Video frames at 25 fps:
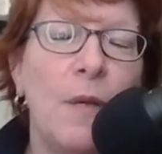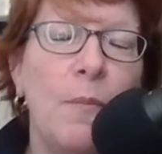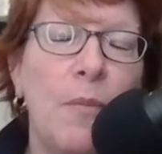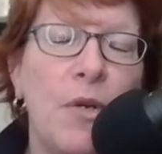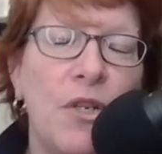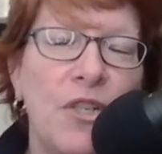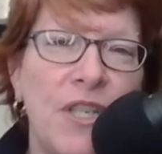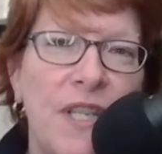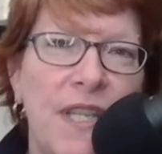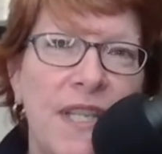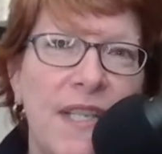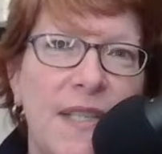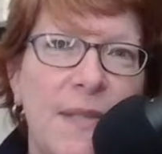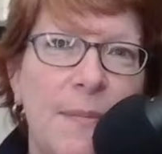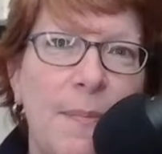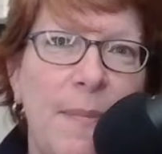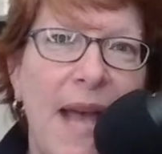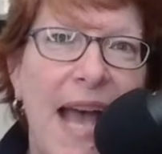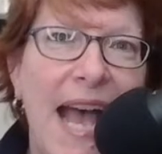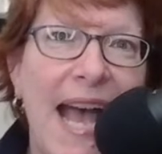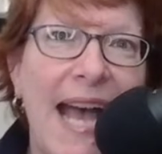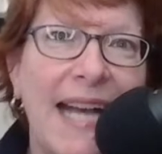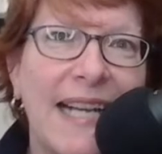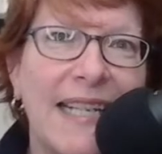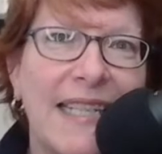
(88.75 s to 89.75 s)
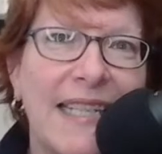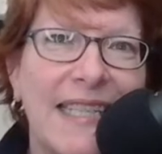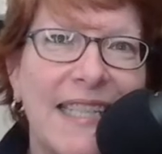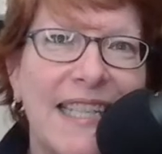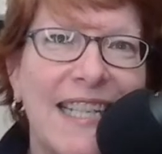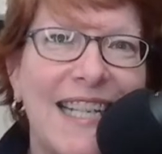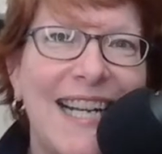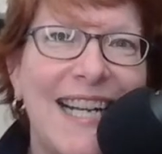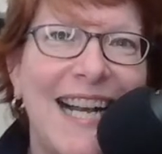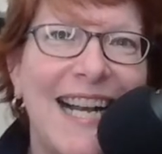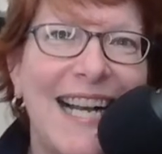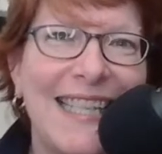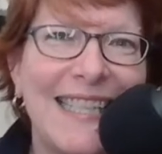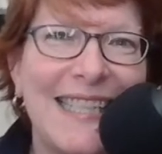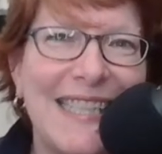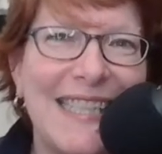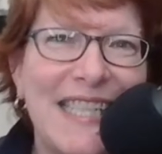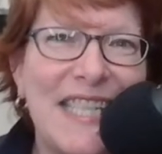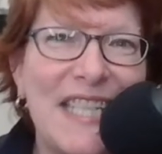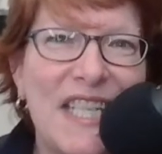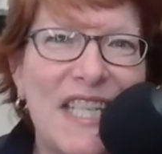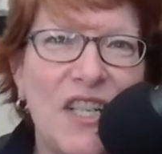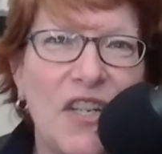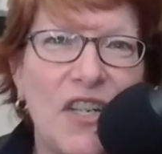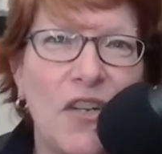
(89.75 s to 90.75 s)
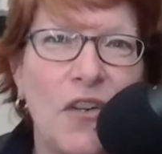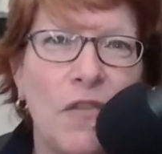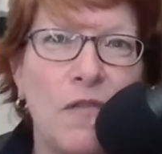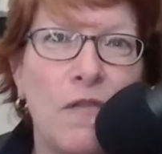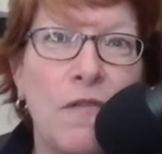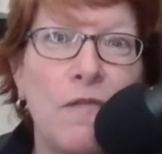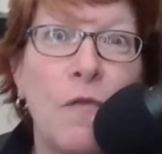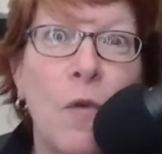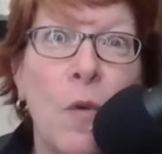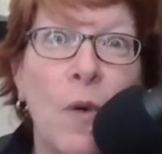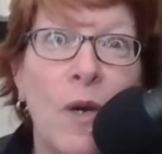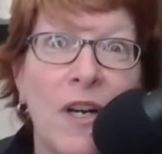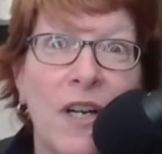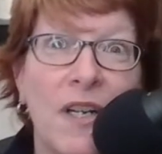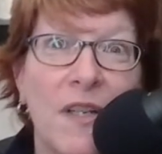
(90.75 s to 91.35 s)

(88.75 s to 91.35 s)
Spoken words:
push this back until 4